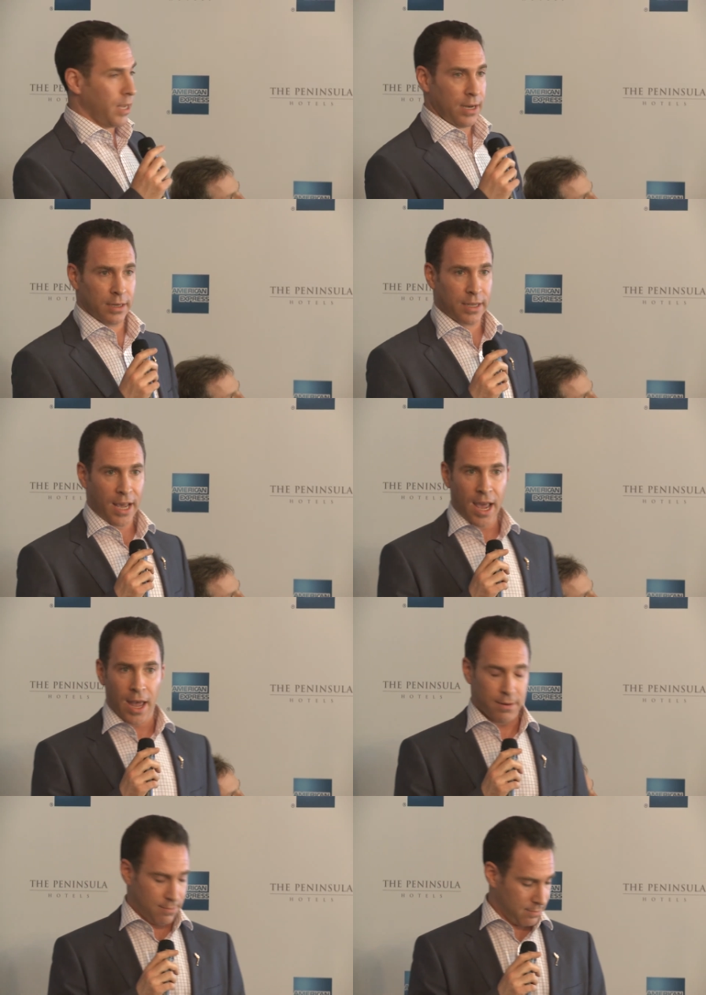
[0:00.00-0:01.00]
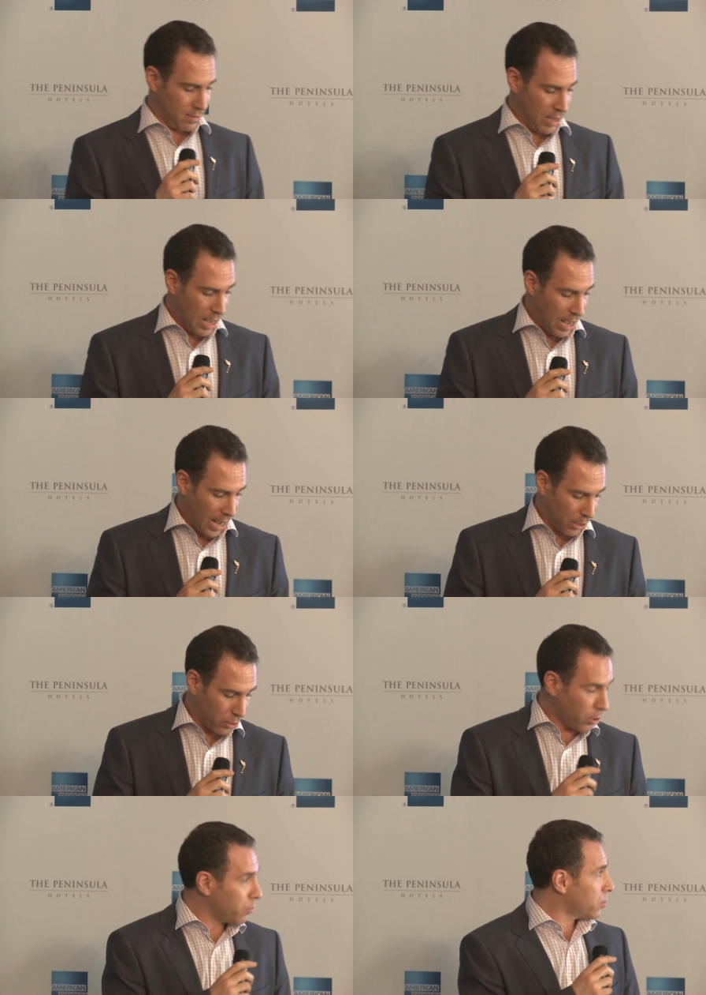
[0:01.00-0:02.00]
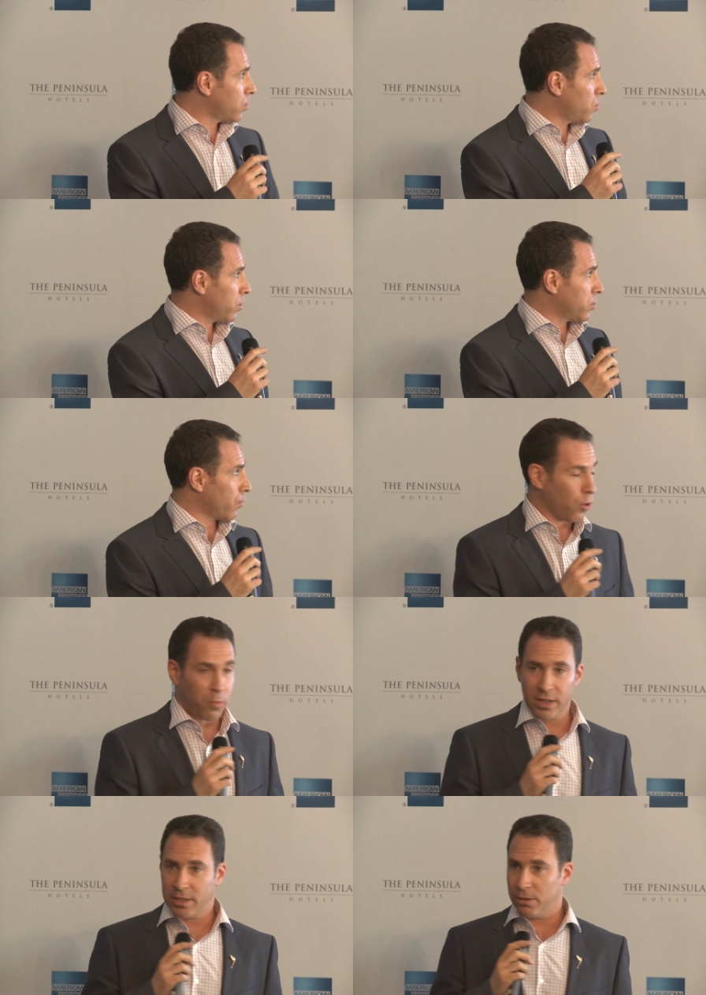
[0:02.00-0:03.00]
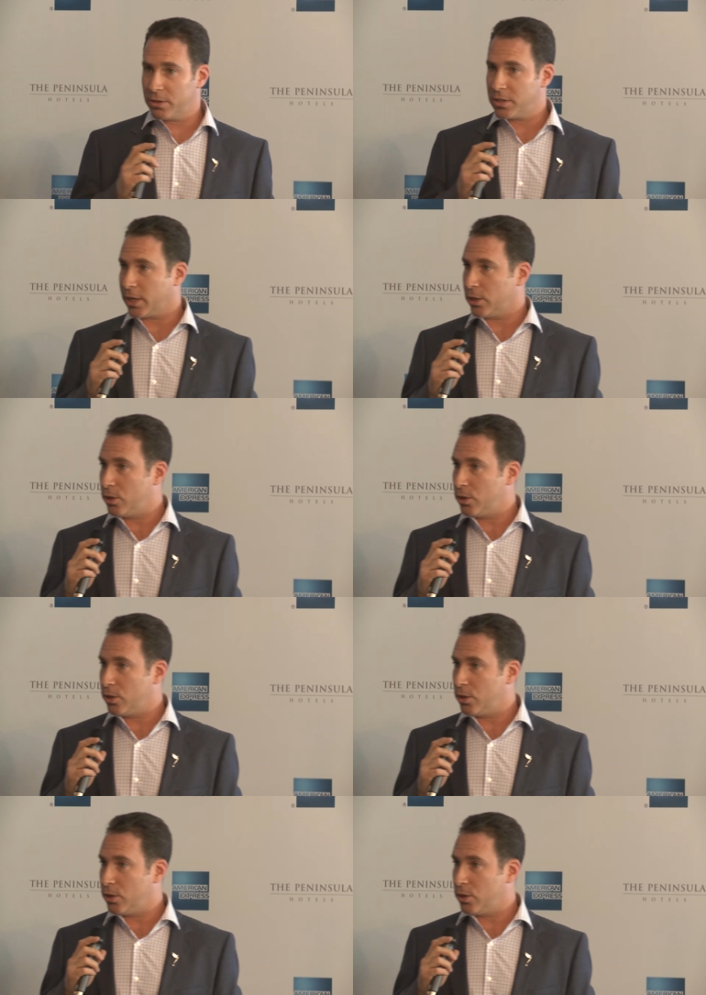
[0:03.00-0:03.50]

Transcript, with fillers: tin can and closer towards a robot that looks like a